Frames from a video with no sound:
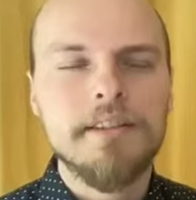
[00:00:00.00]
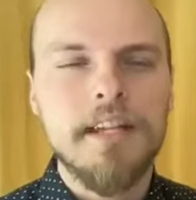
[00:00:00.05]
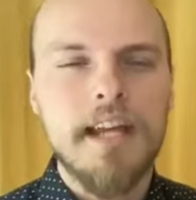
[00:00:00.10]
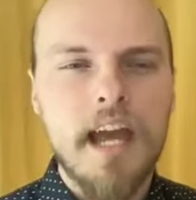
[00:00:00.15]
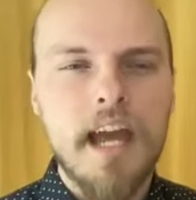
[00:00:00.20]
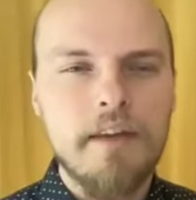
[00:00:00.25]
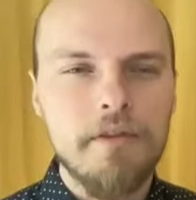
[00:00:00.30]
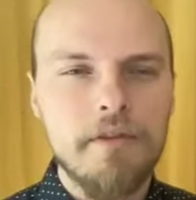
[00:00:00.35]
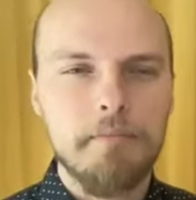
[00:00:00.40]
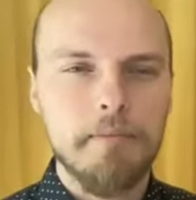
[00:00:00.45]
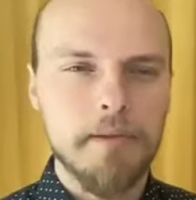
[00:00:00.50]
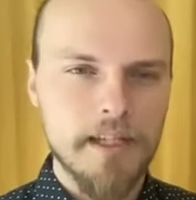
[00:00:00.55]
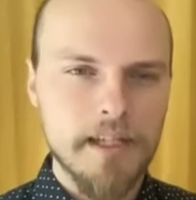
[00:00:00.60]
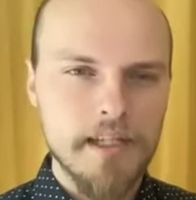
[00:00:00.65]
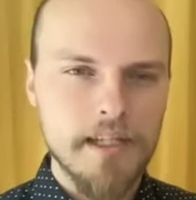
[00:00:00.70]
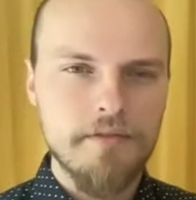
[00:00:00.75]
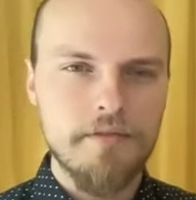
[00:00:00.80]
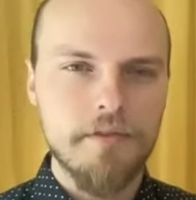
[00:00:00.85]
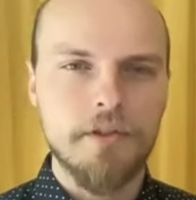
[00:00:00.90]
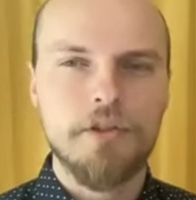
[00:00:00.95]
to have a
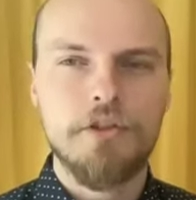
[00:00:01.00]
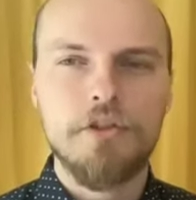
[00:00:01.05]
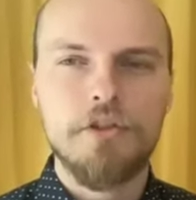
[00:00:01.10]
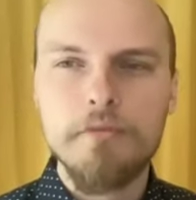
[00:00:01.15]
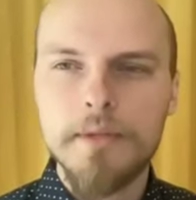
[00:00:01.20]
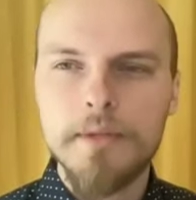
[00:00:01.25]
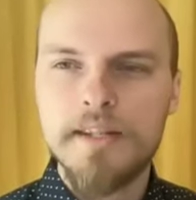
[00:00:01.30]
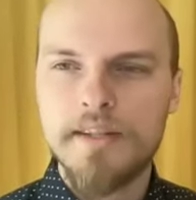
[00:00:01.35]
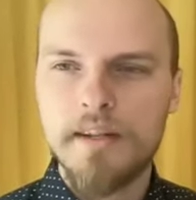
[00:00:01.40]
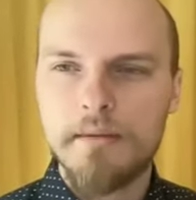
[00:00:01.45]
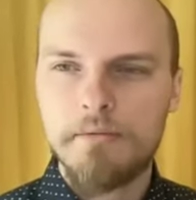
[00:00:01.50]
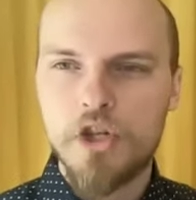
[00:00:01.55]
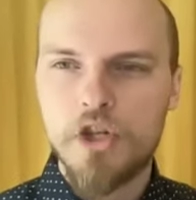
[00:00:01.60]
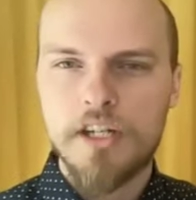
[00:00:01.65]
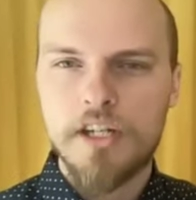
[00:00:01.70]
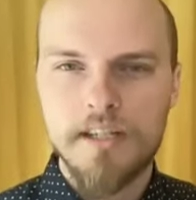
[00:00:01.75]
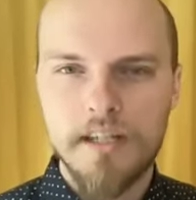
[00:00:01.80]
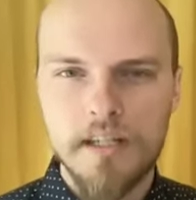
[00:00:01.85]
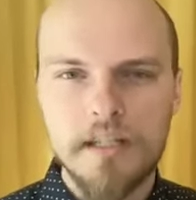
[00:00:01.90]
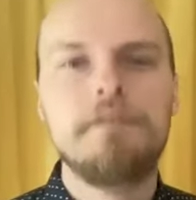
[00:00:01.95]
place for human
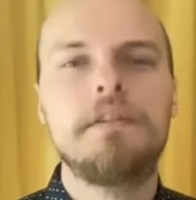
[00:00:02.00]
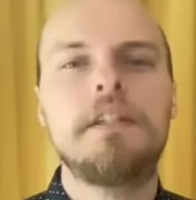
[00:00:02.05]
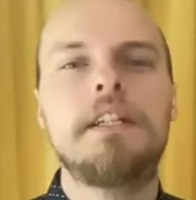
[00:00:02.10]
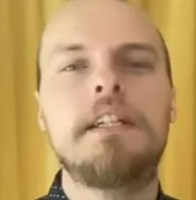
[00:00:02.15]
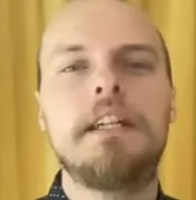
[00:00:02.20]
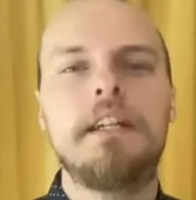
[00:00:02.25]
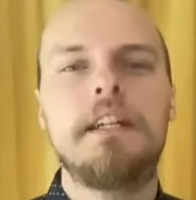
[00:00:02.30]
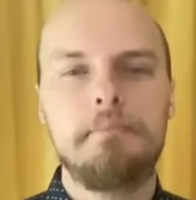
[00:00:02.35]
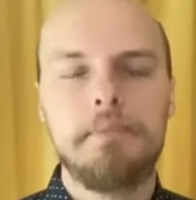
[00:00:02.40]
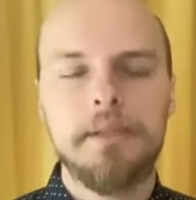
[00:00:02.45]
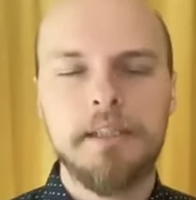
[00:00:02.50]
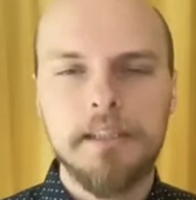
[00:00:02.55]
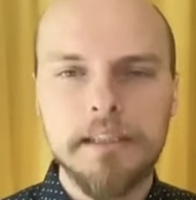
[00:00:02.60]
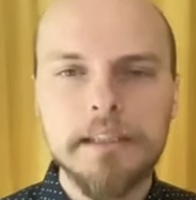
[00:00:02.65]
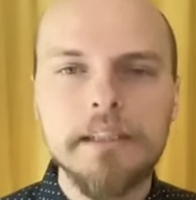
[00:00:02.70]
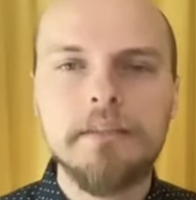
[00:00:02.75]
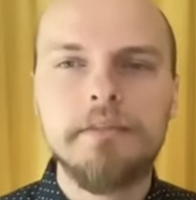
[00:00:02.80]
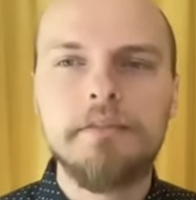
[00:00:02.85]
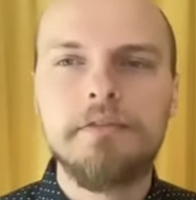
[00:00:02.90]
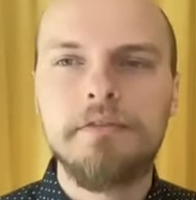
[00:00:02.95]
subjectivity and
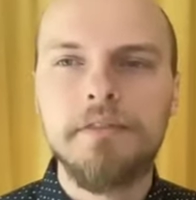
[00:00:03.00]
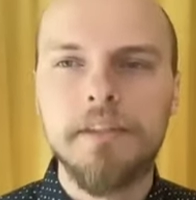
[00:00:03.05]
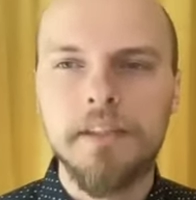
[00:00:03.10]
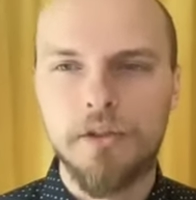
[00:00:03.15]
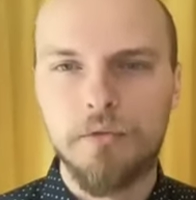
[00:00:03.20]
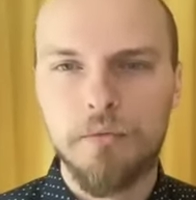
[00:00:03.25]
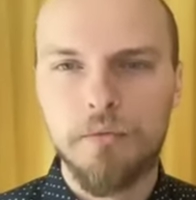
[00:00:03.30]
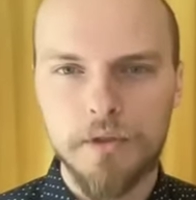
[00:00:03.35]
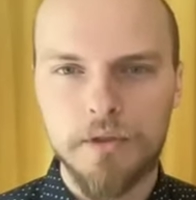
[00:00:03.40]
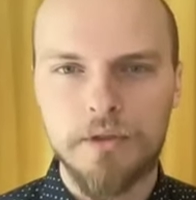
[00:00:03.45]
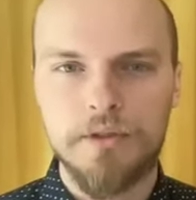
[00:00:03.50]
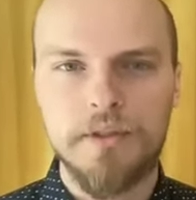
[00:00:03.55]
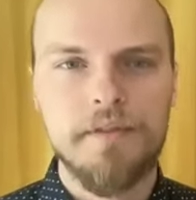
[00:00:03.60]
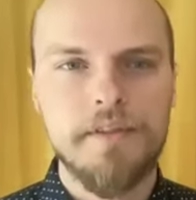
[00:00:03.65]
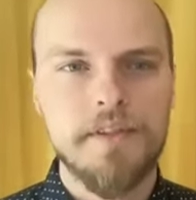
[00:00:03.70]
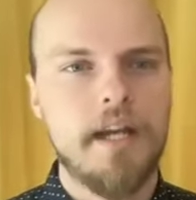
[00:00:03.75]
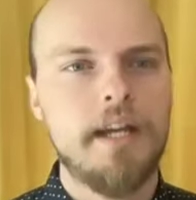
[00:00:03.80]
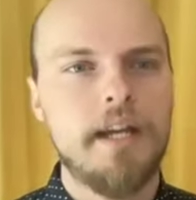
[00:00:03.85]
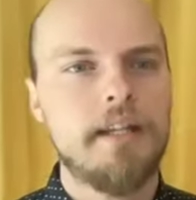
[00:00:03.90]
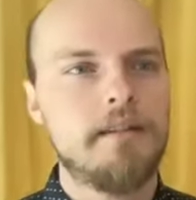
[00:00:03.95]
belief in the world of
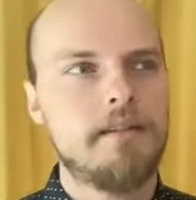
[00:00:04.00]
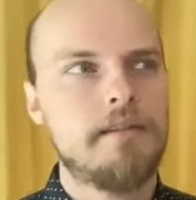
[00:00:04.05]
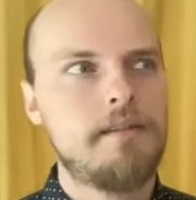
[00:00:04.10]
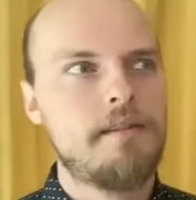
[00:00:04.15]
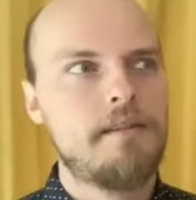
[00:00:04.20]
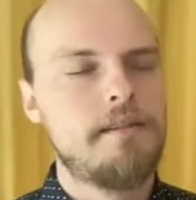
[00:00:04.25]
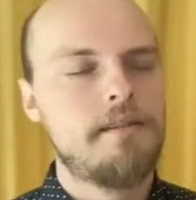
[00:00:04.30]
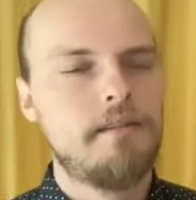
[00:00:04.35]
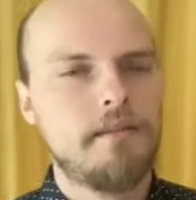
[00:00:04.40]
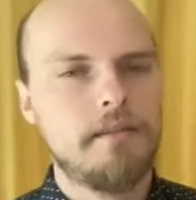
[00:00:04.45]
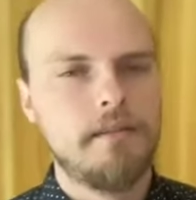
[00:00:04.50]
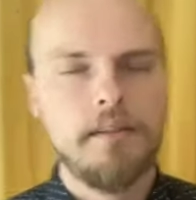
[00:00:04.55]
science.